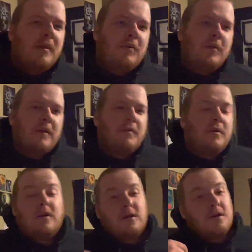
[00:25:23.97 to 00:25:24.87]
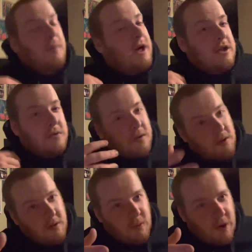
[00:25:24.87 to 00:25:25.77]
whenever they're splashed with
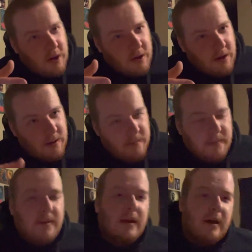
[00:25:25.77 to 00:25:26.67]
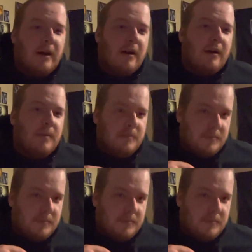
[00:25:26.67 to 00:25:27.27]
cold water, and